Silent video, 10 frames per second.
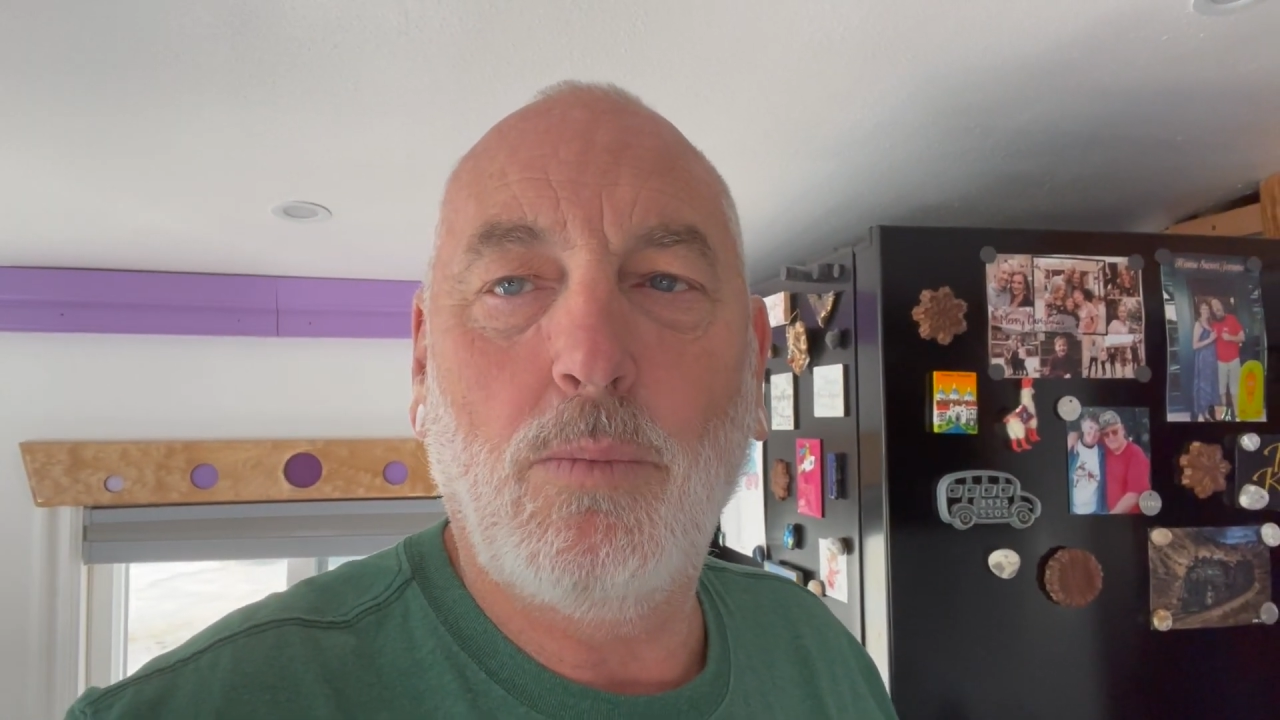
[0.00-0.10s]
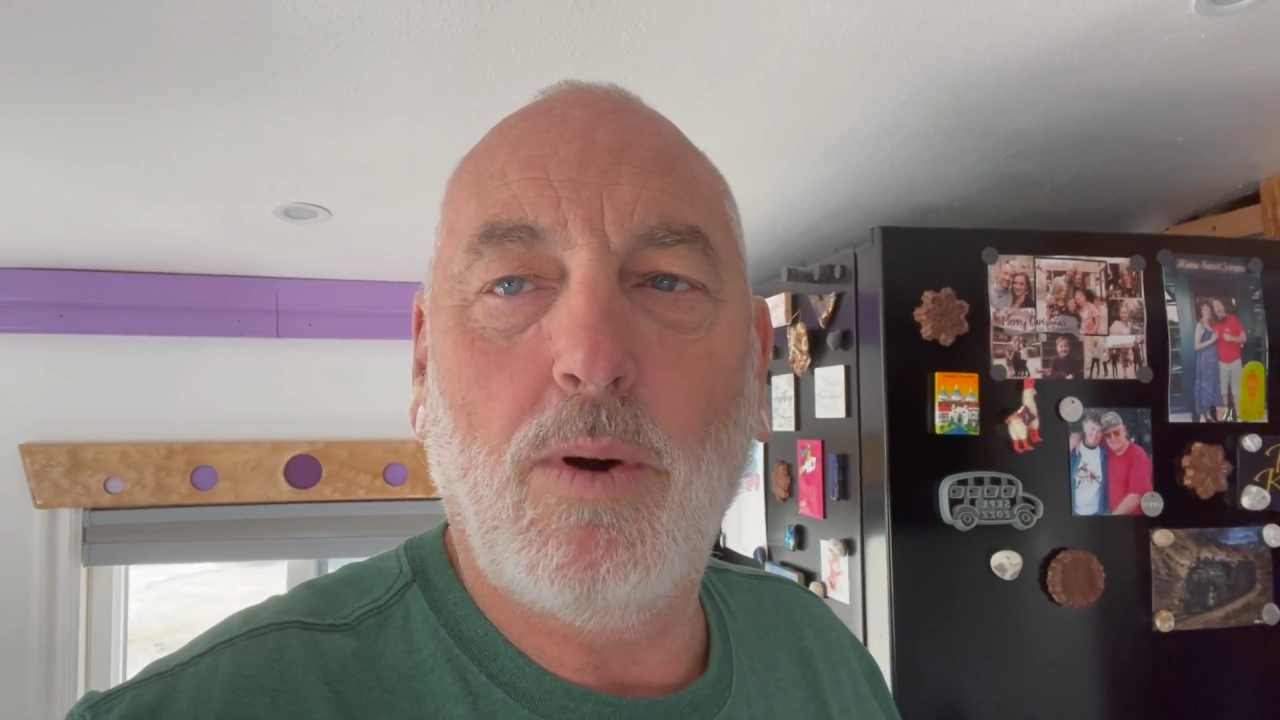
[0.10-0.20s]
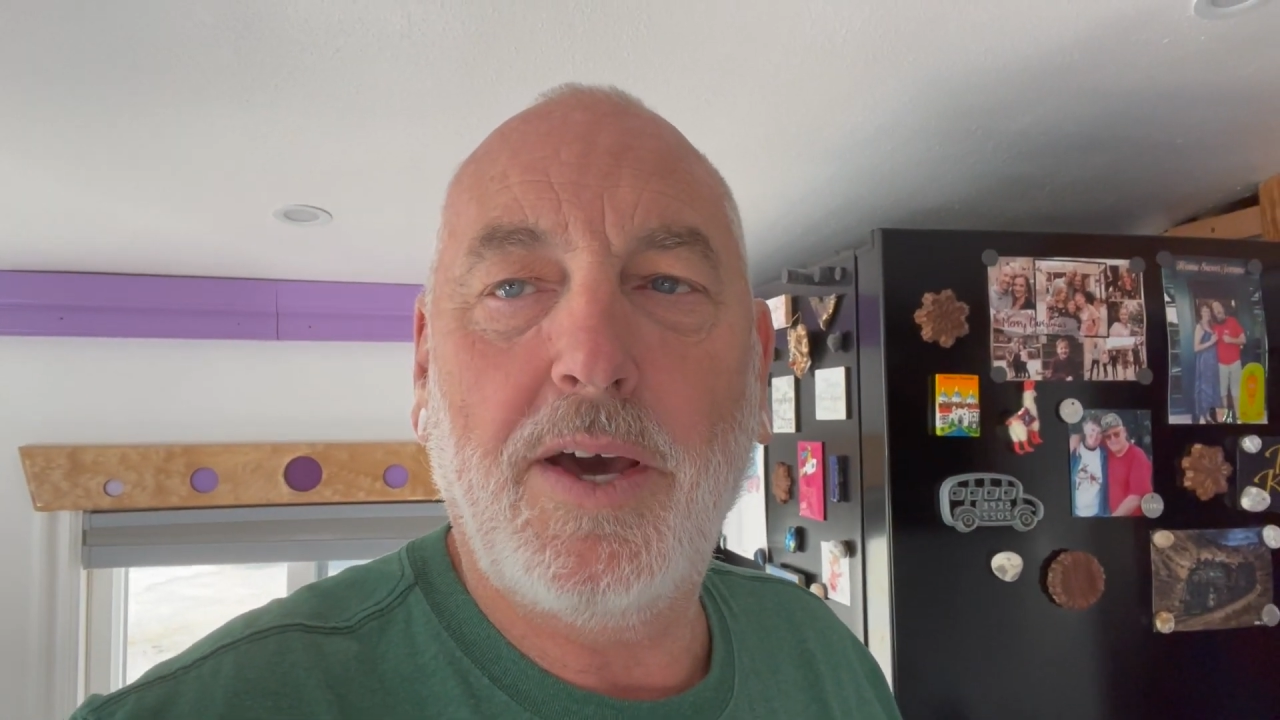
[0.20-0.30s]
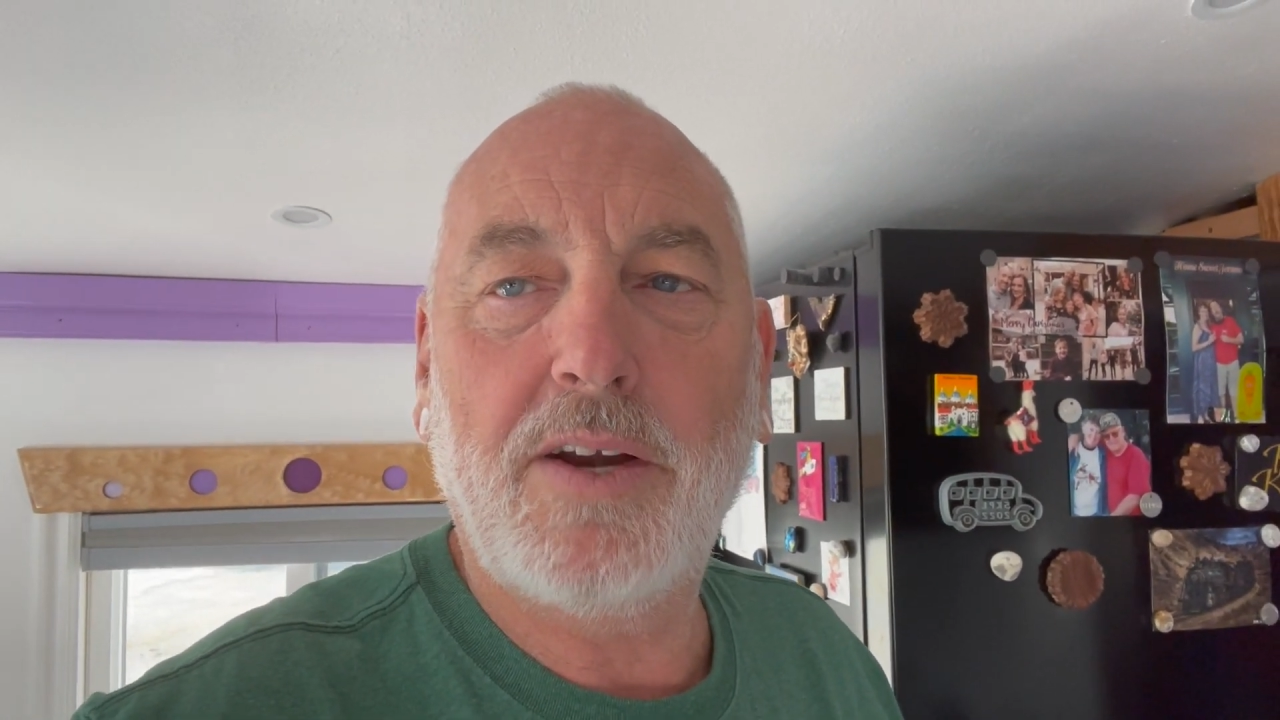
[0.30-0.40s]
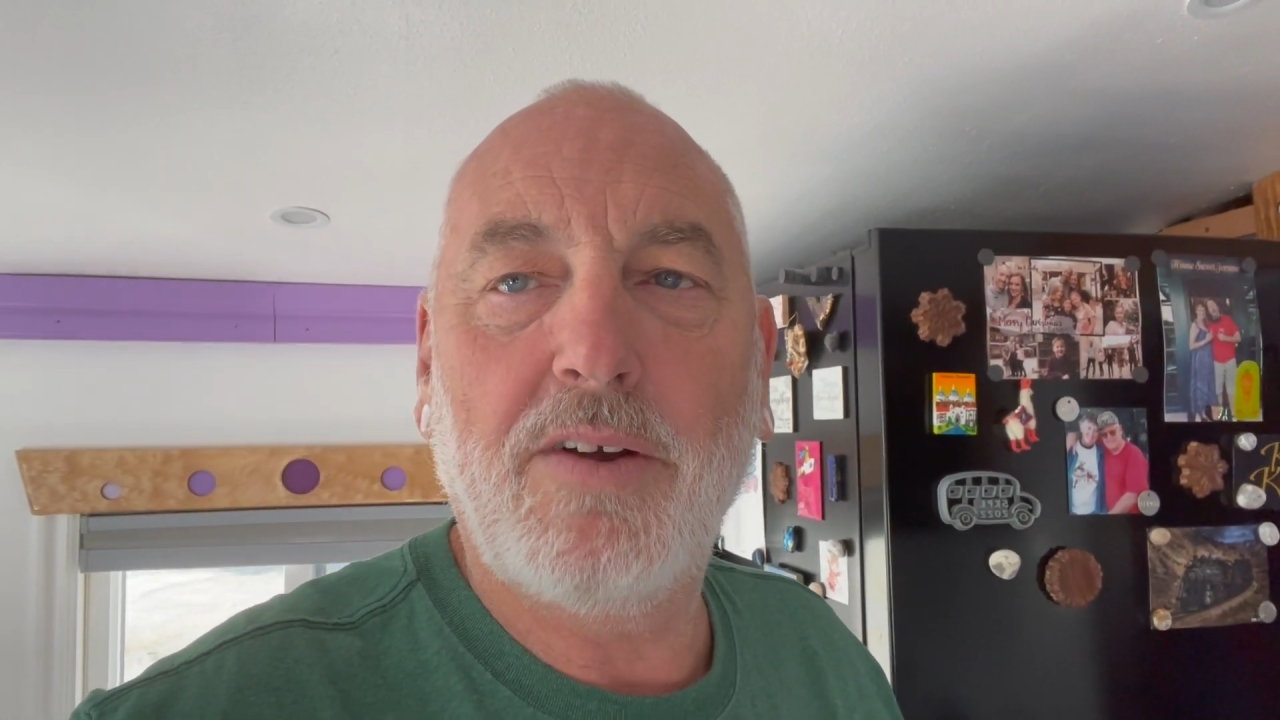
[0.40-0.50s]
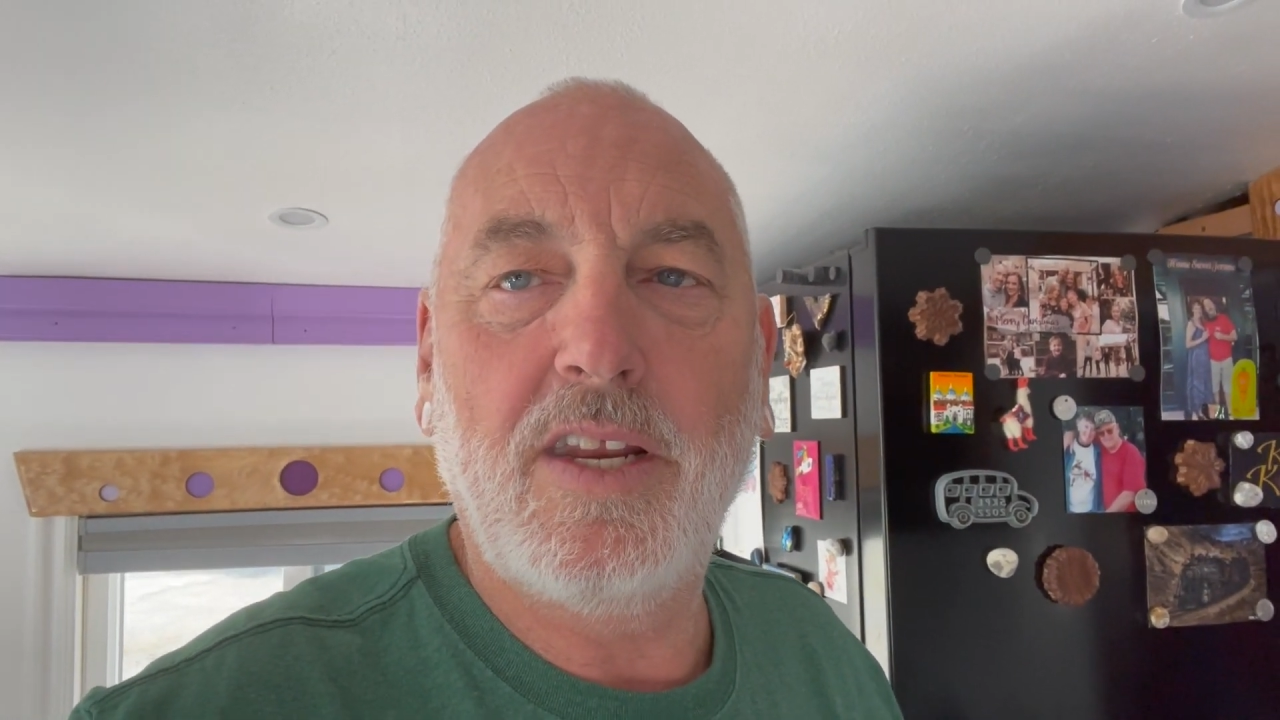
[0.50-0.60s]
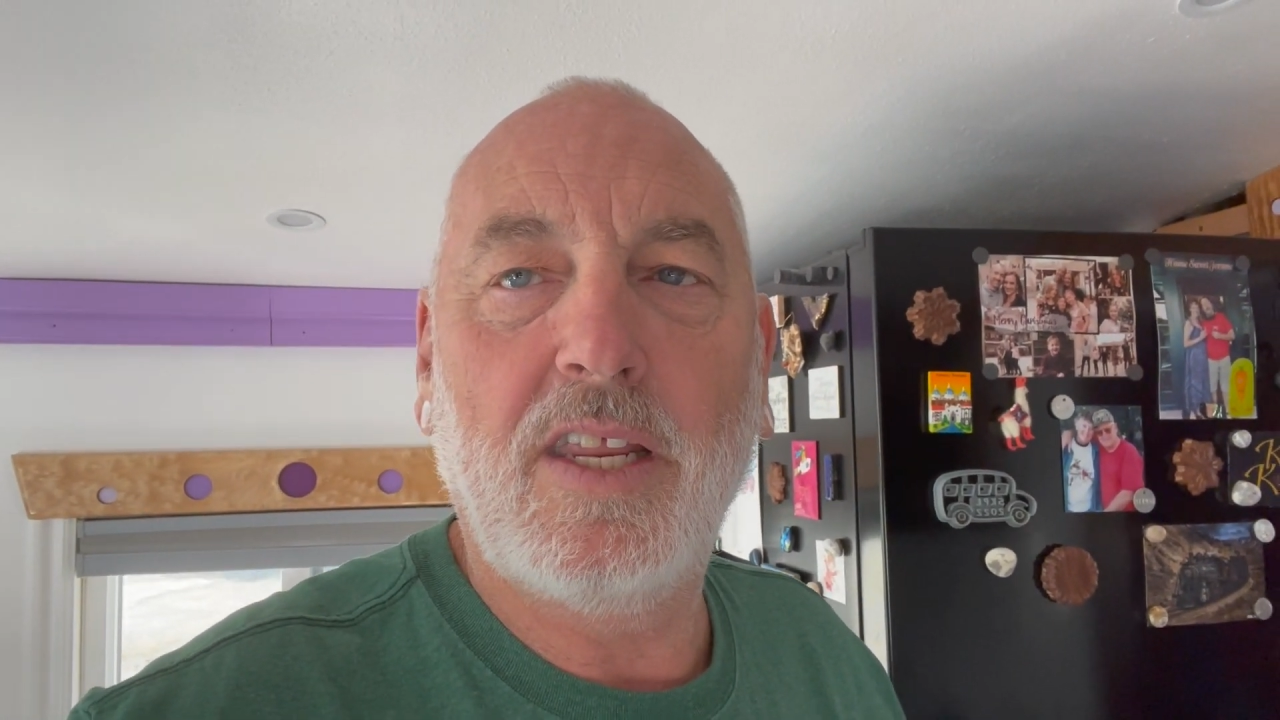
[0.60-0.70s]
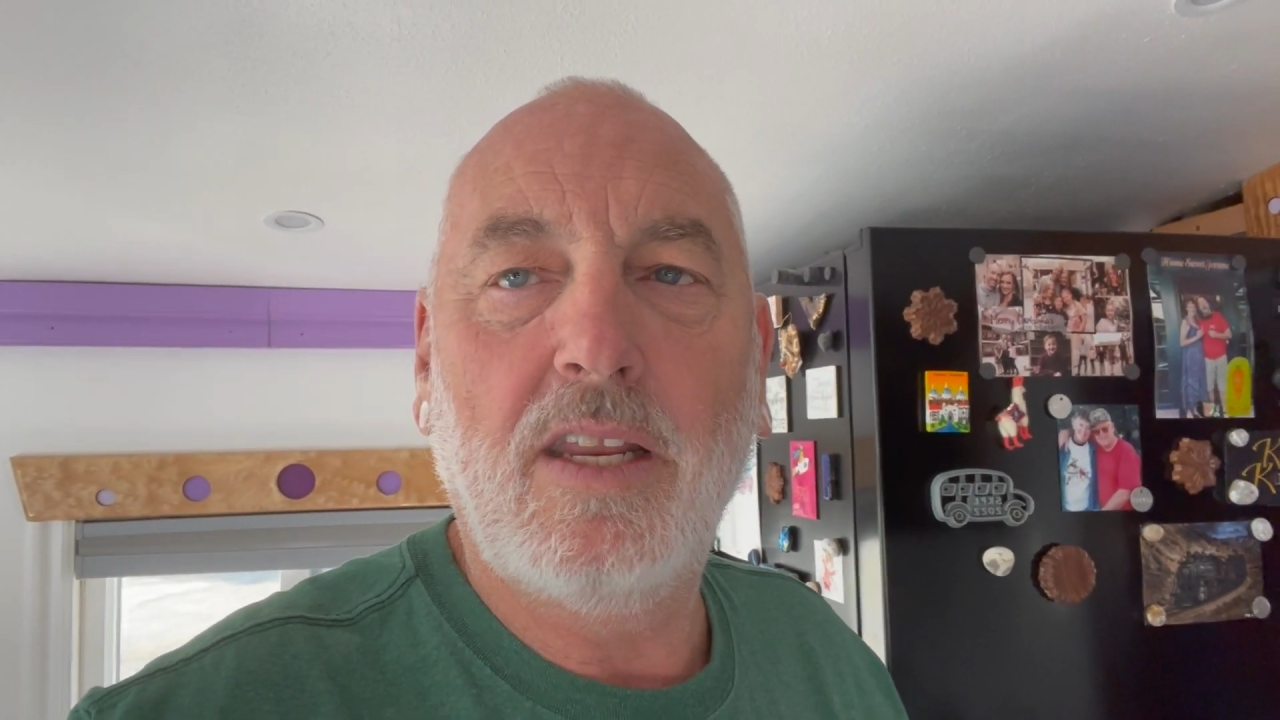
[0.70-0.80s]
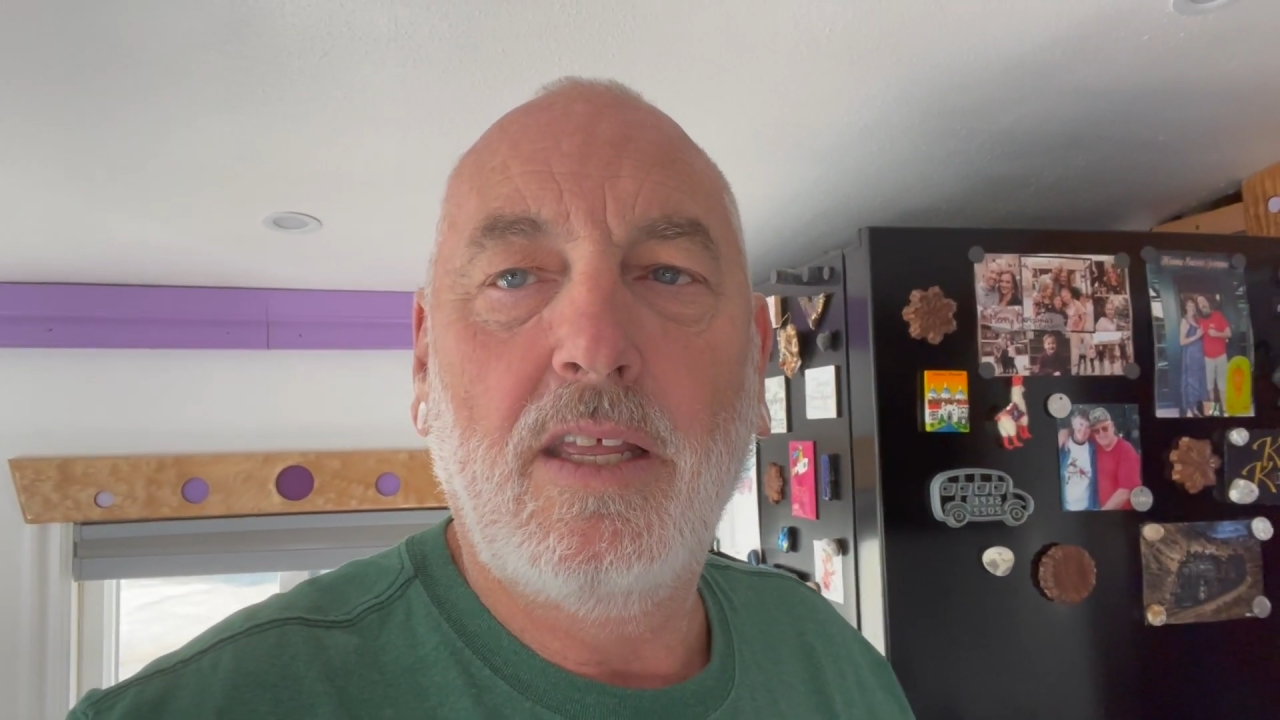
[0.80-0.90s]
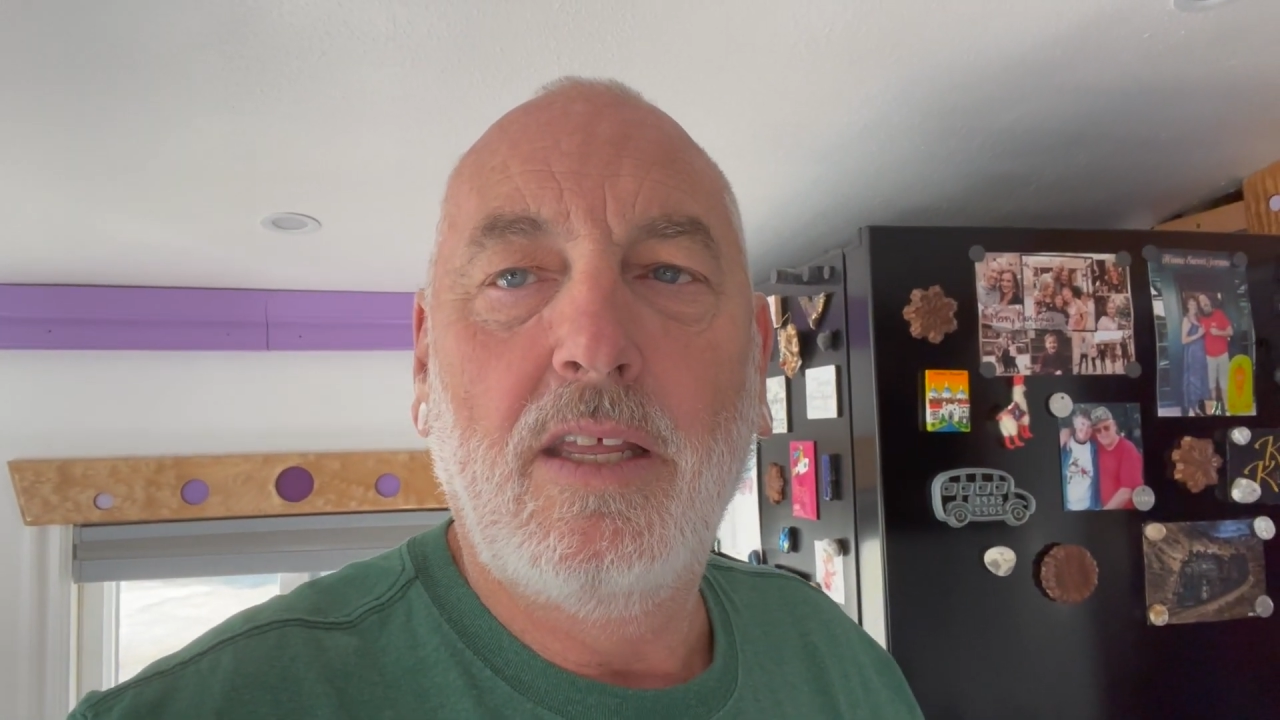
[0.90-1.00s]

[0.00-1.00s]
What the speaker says: water in it.